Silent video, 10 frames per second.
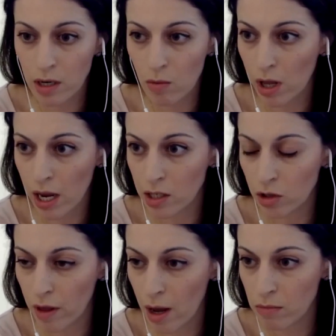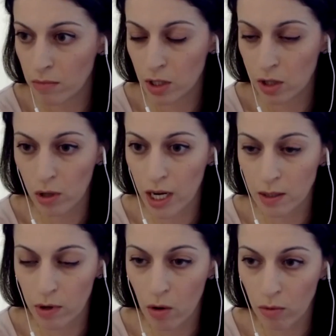and we'll answer them slowly as
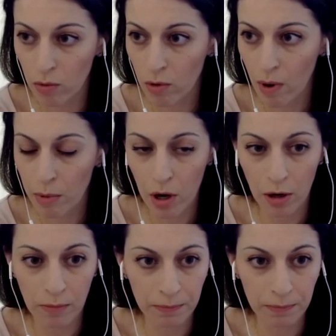we go through the webinar.